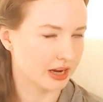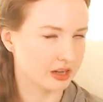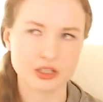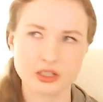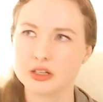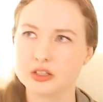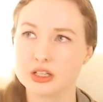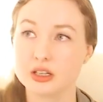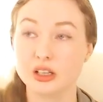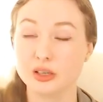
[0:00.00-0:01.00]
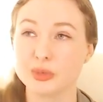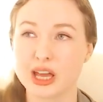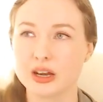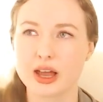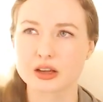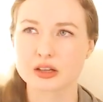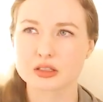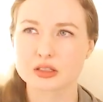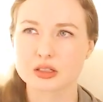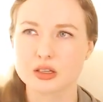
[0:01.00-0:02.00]
actually did eliminate
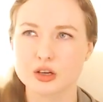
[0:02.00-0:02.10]
x,